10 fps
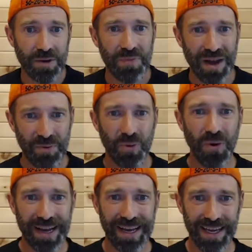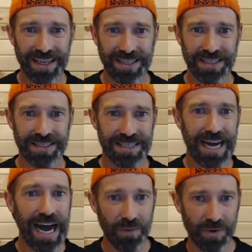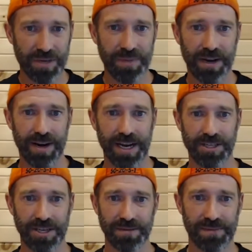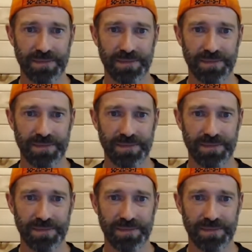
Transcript: My point is Tom was a better agent,